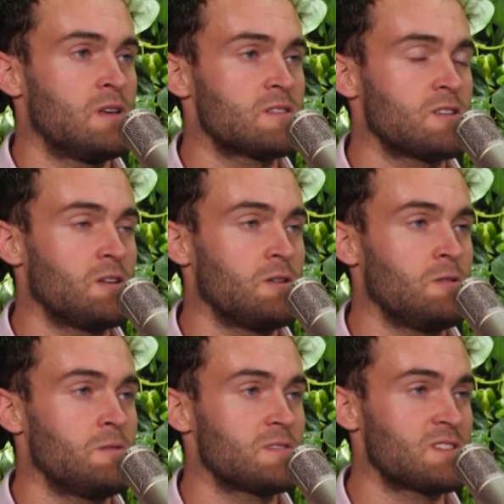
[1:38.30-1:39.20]

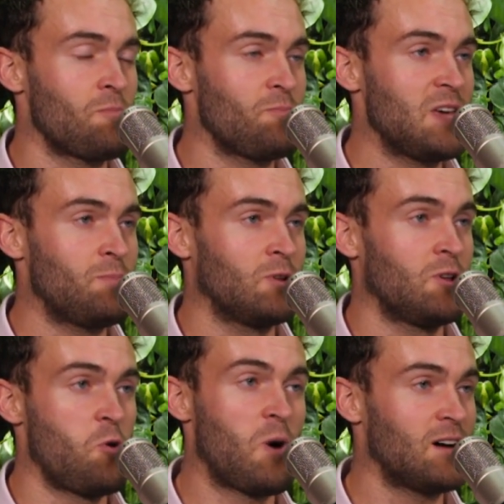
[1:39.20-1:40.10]
So some people
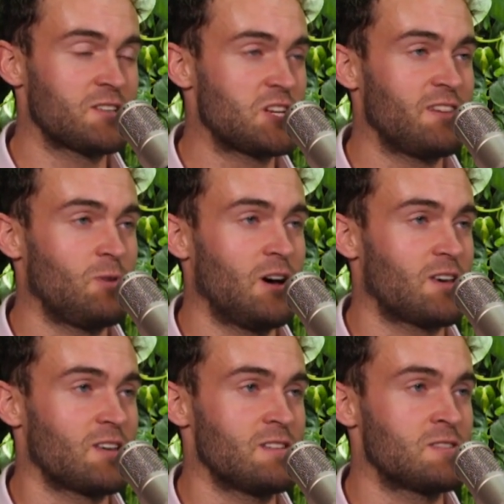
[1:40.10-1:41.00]
who aren't shift
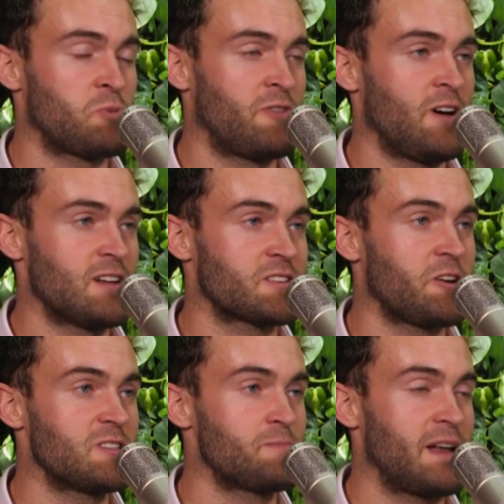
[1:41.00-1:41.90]
workers prefer to
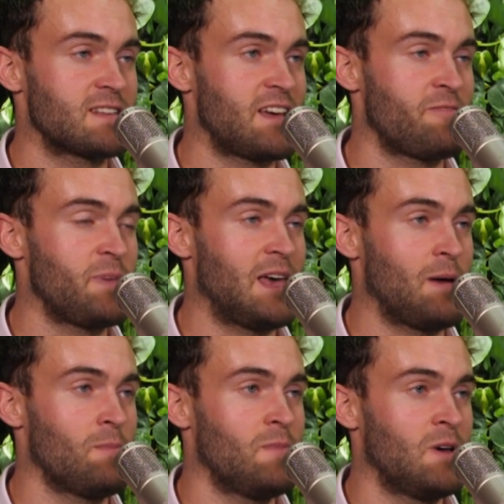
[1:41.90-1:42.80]
go to bed at 7
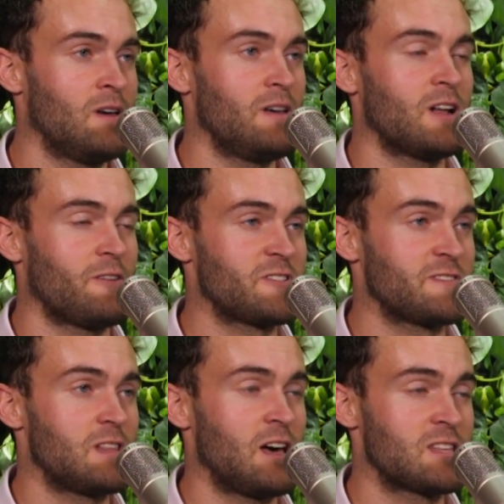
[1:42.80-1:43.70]
p.m, and
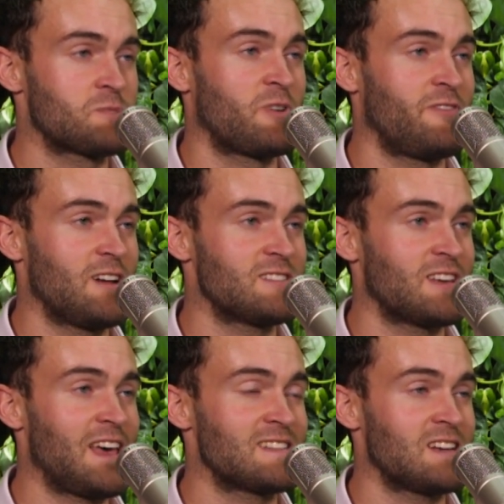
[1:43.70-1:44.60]
others prefer to
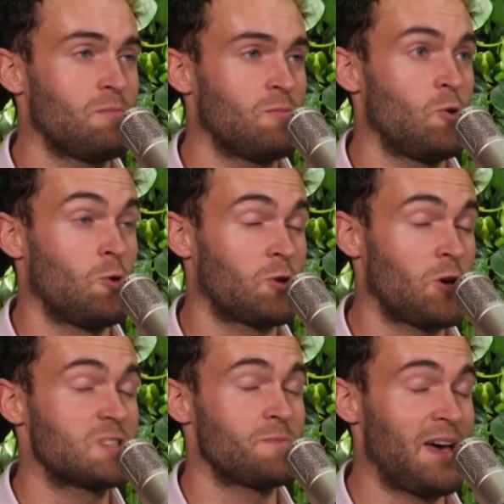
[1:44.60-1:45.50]
get up or
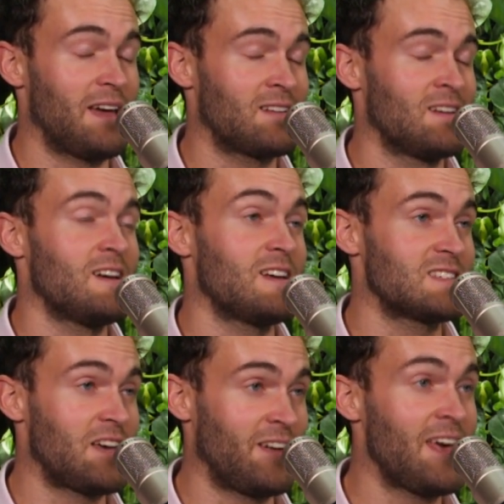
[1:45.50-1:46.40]
go to bed at
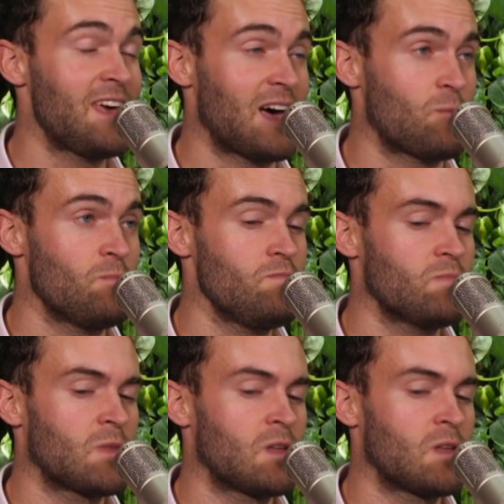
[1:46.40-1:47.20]
7 a.m.